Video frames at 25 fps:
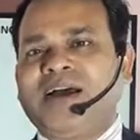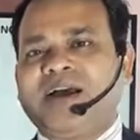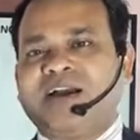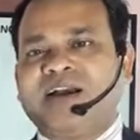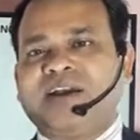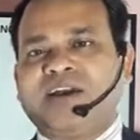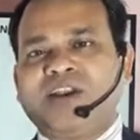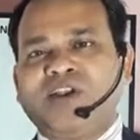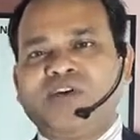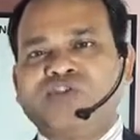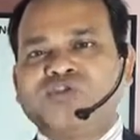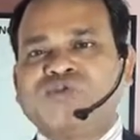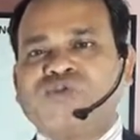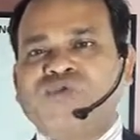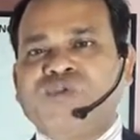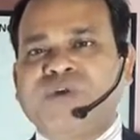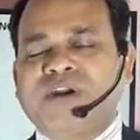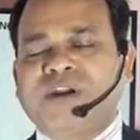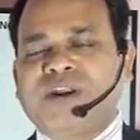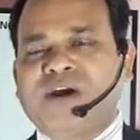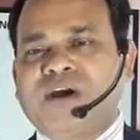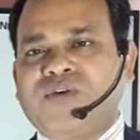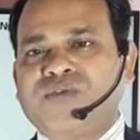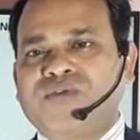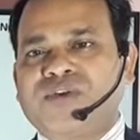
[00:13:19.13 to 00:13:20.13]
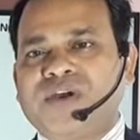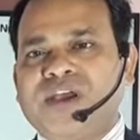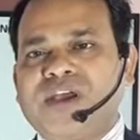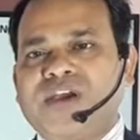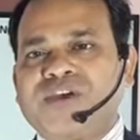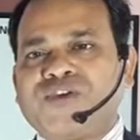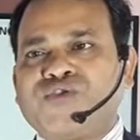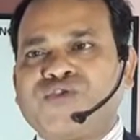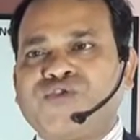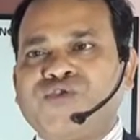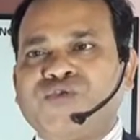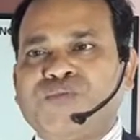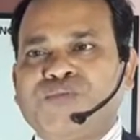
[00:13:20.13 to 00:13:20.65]
close to around
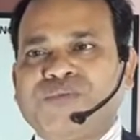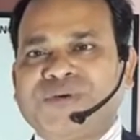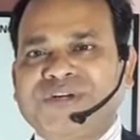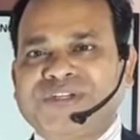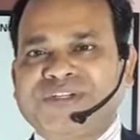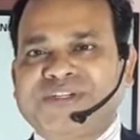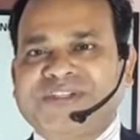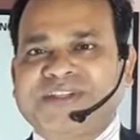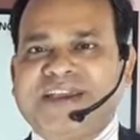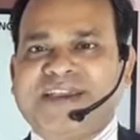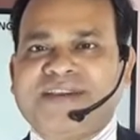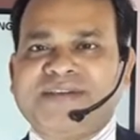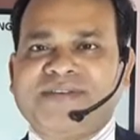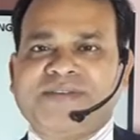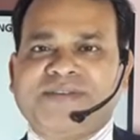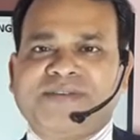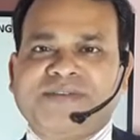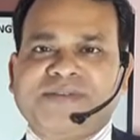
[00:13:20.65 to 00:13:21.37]
2%.